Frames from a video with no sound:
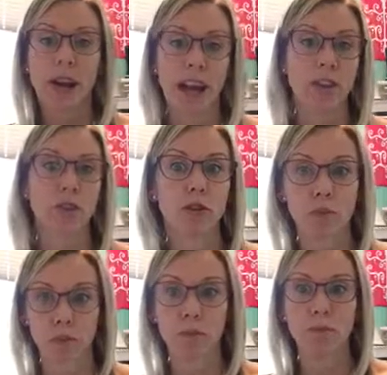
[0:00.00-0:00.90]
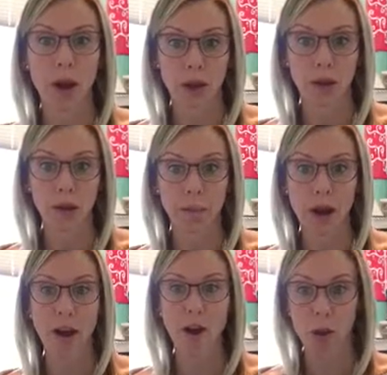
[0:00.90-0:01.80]
And if you're paranoid
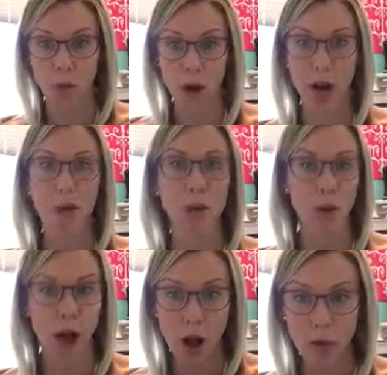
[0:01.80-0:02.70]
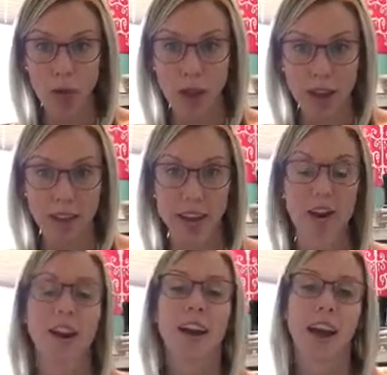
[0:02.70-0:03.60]
about it or worried, we will help you get
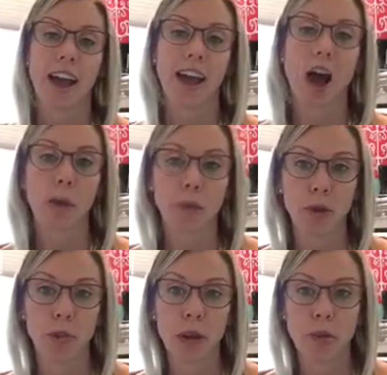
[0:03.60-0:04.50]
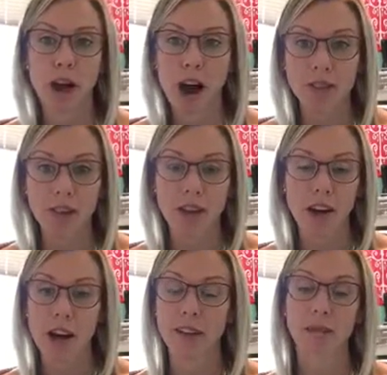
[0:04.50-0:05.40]
there and help you be able to offset the
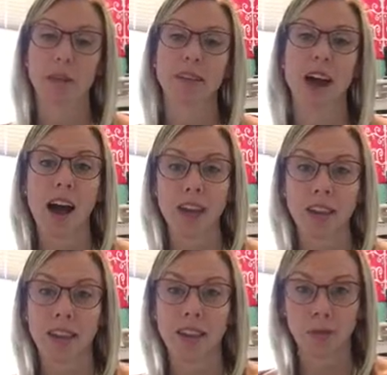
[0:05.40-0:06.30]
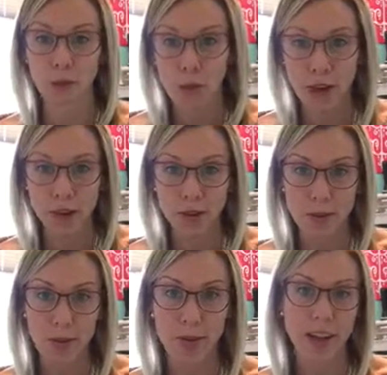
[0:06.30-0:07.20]
cost. Because I think that if you want to do
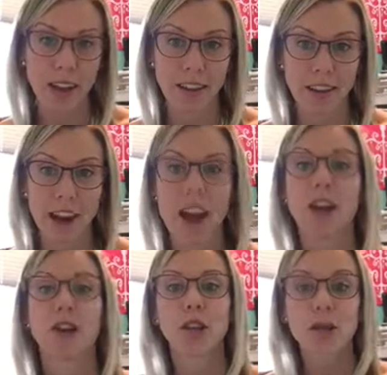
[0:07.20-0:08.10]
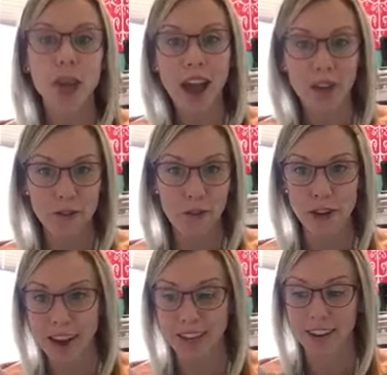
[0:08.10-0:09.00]
something with Stella and Dot, you can't afford
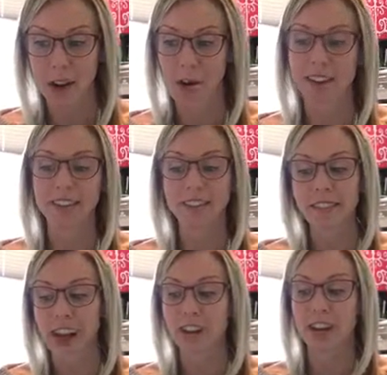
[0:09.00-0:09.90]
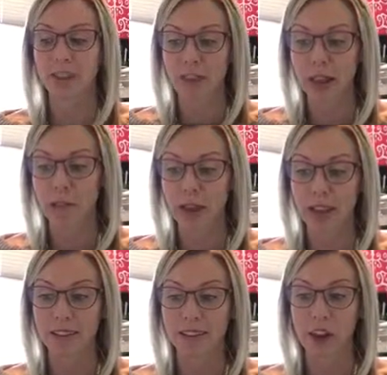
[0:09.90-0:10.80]
not to go. And it's such a fun
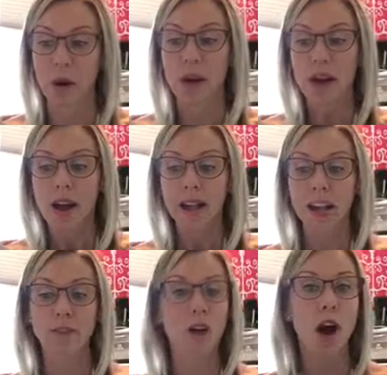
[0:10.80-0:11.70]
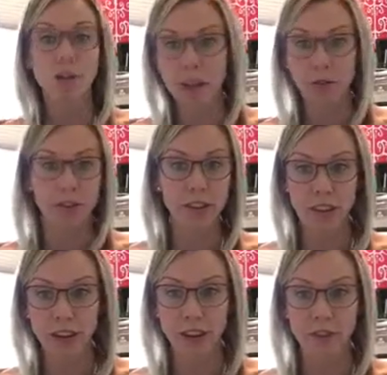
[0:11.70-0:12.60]
weekend. So If you're
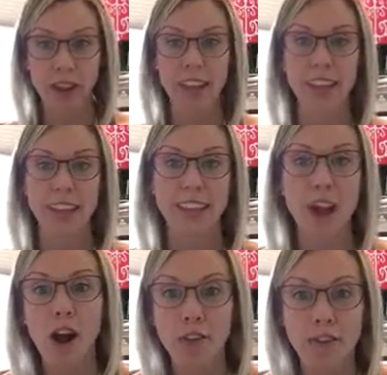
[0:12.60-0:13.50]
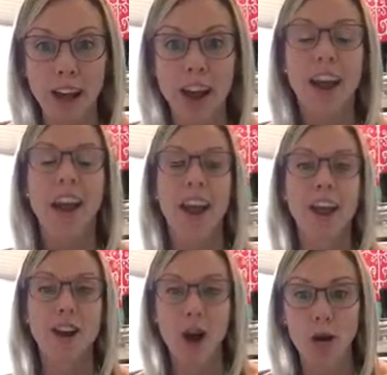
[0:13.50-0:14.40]
sitting on the fence, let's get off of it
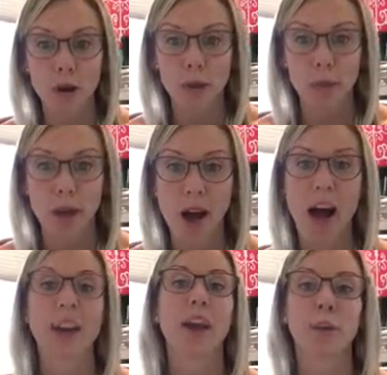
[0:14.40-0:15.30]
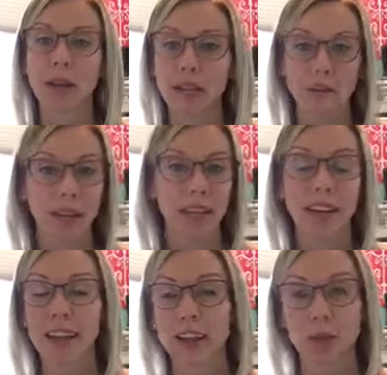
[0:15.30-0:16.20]
and go to Hoopla. I can't wait to meet and
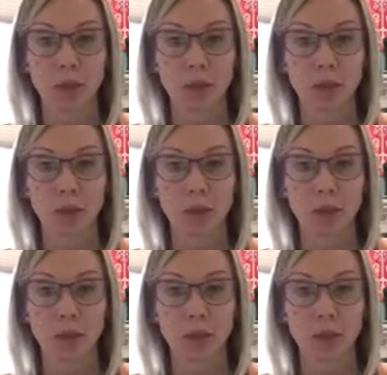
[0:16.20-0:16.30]
connect